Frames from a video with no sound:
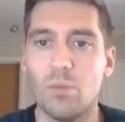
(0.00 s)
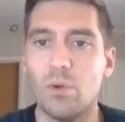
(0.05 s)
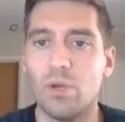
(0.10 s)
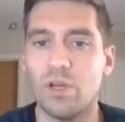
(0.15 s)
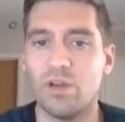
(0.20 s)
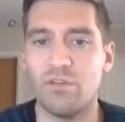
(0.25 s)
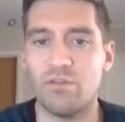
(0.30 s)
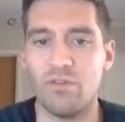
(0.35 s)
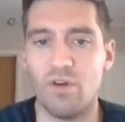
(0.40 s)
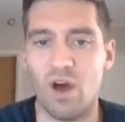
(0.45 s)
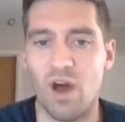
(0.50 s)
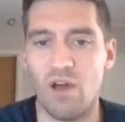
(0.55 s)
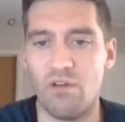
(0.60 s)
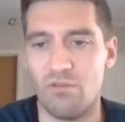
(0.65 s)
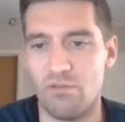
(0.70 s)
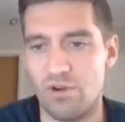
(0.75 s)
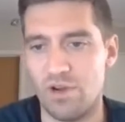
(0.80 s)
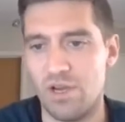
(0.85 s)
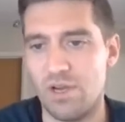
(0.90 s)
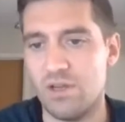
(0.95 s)
a
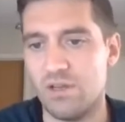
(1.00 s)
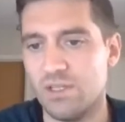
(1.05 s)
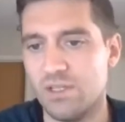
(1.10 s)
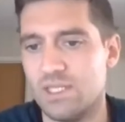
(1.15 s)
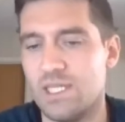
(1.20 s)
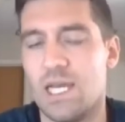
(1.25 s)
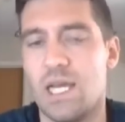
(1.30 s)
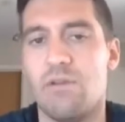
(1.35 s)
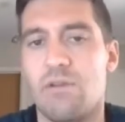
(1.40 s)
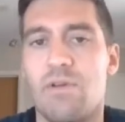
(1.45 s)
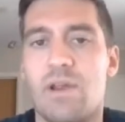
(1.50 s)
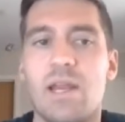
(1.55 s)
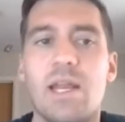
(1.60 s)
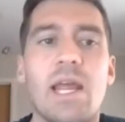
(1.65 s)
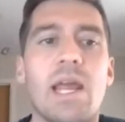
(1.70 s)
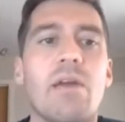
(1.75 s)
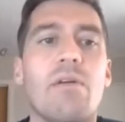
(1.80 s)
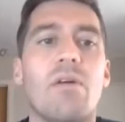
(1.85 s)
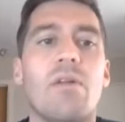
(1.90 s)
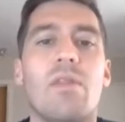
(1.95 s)
$5 in, $10 in
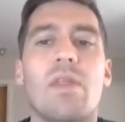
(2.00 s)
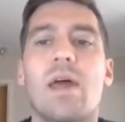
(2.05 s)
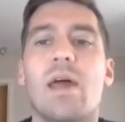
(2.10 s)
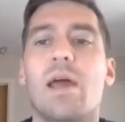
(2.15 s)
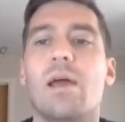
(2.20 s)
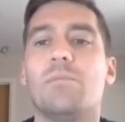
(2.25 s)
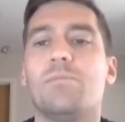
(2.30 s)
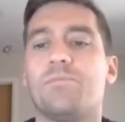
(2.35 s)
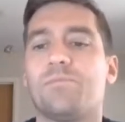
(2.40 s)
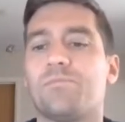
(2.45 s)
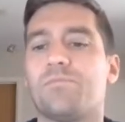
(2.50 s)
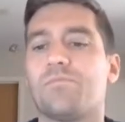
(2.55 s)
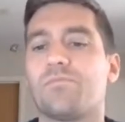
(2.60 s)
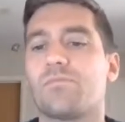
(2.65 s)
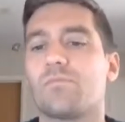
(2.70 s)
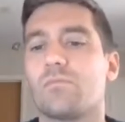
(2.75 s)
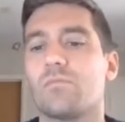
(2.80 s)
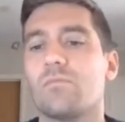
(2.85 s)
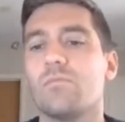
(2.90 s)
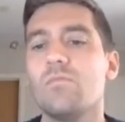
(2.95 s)
here and there,
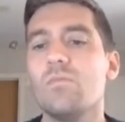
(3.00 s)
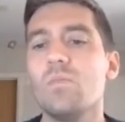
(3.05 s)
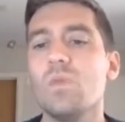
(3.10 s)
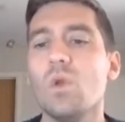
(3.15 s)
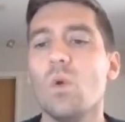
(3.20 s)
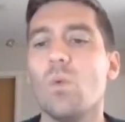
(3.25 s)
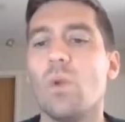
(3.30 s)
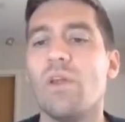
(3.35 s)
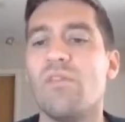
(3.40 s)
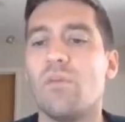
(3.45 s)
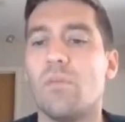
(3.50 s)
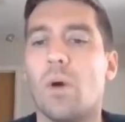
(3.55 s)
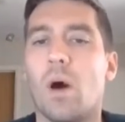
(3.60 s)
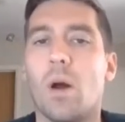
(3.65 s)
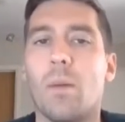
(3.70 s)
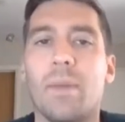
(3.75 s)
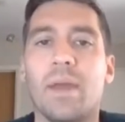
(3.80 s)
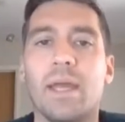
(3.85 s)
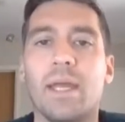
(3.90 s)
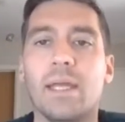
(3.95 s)
whatever it might
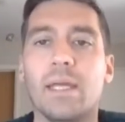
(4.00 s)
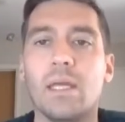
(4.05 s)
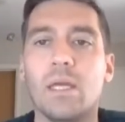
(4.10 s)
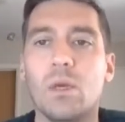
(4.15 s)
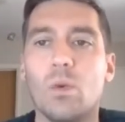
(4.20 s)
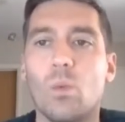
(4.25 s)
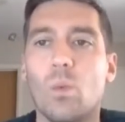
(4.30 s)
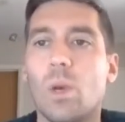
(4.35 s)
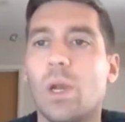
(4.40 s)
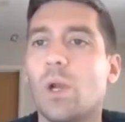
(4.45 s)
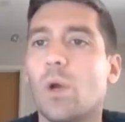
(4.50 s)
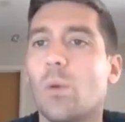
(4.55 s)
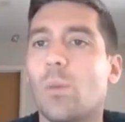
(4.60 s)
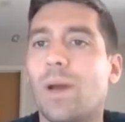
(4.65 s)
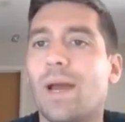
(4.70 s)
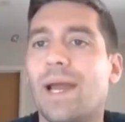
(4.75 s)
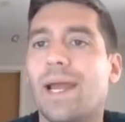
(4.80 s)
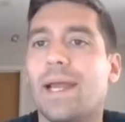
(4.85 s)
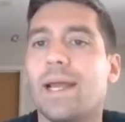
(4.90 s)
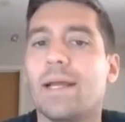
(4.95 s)
be, we're not
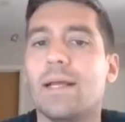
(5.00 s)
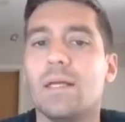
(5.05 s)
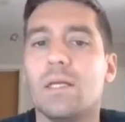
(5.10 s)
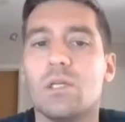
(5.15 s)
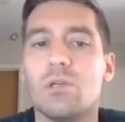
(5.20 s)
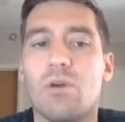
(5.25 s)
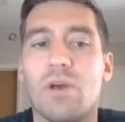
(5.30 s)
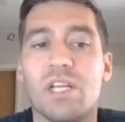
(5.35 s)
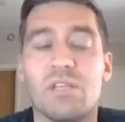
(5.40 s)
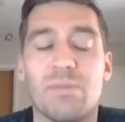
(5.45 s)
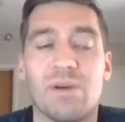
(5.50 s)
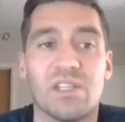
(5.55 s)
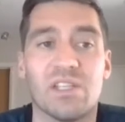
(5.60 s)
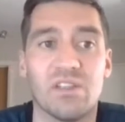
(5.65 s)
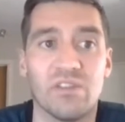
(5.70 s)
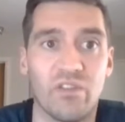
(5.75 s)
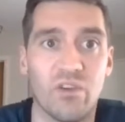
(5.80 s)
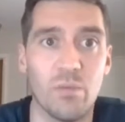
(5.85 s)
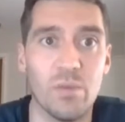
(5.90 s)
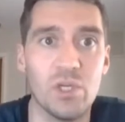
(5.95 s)
paying crazy amounts of
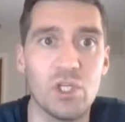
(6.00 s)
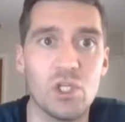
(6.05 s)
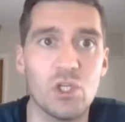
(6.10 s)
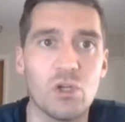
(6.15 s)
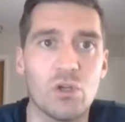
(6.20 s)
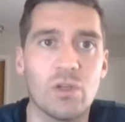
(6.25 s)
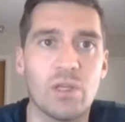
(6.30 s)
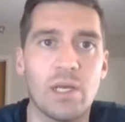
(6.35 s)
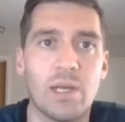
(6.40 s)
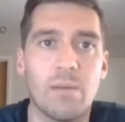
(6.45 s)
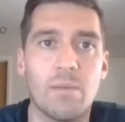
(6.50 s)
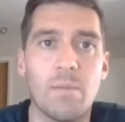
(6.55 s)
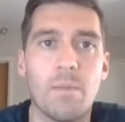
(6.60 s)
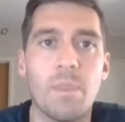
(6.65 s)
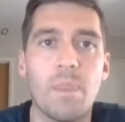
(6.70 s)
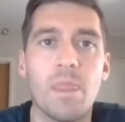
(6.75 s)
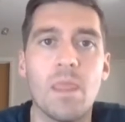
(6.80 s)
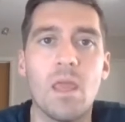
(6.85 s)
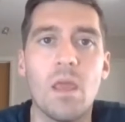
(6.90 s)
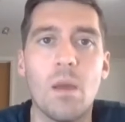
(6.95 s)
commission on that.
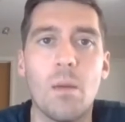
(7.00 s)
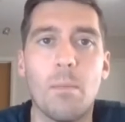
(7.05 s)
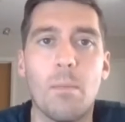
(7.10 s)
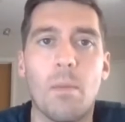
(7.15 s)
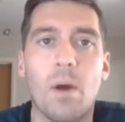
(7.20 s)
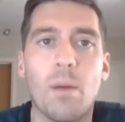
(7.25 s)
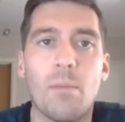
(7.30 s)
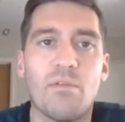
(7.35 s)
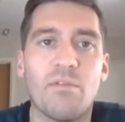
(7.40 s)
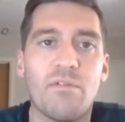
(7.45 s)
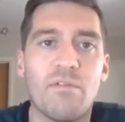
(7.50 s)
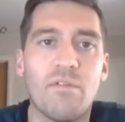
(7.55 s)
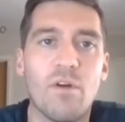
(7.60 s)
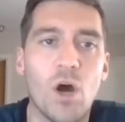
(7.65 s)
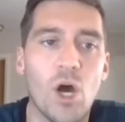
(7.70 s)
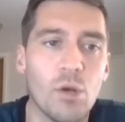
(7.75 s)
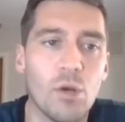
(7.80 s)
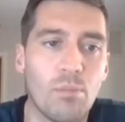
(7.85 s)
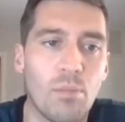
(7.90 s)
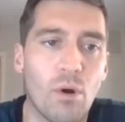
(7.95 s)
My
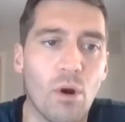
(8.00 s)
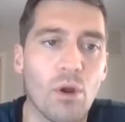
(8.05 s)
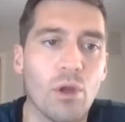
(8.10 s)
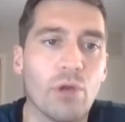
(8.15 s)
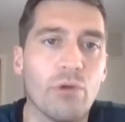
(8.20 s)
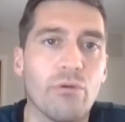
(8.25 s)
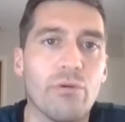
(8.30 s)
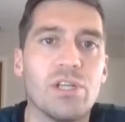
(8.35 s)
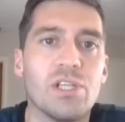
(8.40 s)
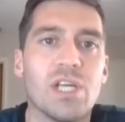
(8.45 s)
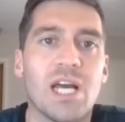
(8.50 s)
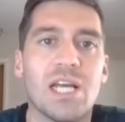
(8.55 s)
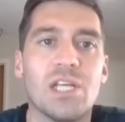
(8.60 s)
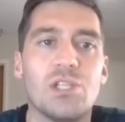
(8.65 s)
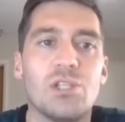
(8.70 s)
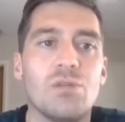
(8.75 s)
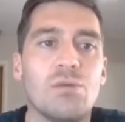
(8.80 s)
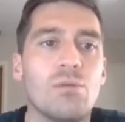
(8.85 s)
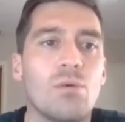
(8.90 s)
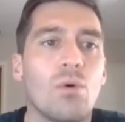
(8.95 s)
preferred brokerage, as
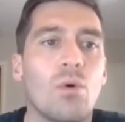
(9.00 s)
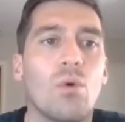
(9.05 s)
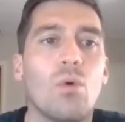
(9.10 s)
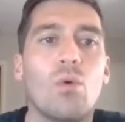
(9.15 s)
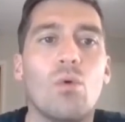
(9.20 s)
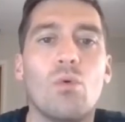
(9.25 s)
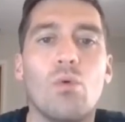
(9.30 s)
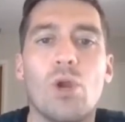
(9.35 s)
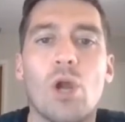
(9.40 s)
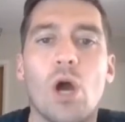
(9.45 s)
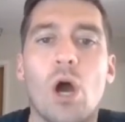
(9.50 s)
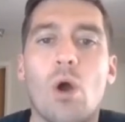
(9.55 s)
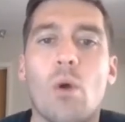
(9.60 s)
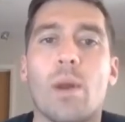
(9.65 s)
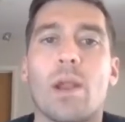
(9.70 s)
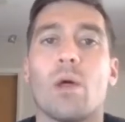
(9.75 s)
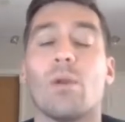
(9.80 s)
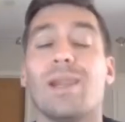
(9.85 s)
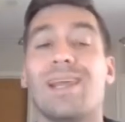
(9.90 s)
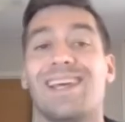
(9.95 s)
you all know, and
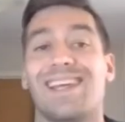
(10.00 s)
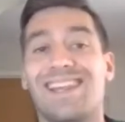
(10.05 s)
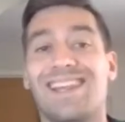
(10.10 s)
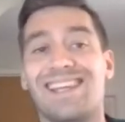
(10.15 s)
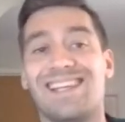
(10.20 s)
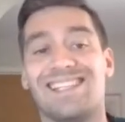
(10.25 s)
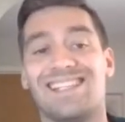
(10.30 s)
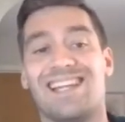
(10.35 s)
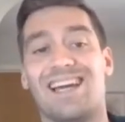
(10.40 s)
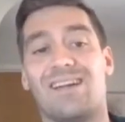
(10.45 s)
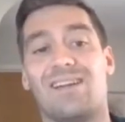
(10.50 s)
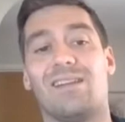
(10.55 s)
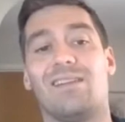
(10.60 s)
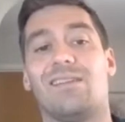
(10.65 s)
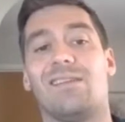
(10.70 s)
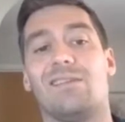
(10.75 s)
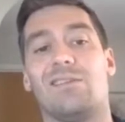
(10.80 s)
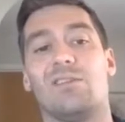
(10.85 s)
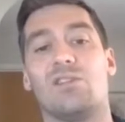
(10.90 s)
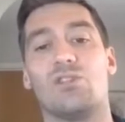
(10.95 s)
I'll link these down in
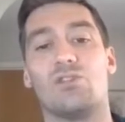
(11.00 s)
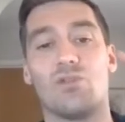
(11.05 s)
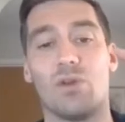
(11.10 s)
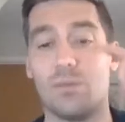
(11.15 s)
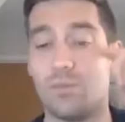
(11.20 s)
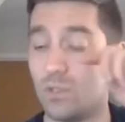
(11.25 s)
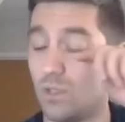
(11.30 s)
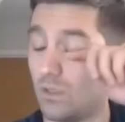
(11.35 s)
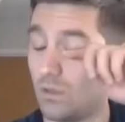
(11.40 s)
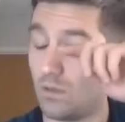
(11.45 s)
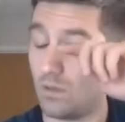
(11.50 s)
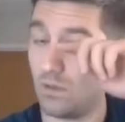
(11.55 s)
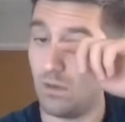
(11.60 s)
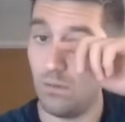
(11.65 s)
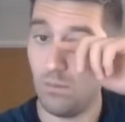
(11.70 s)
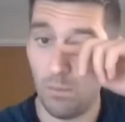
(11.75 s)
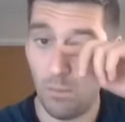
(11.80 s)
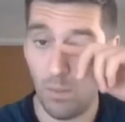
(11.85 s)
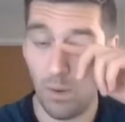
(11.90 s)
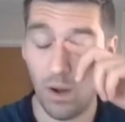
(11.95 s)
the description
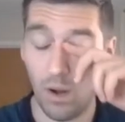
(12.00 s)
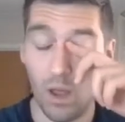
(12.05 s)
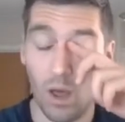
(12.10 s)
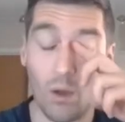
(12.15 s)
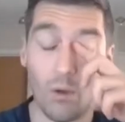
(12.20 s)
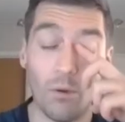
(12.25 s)
below,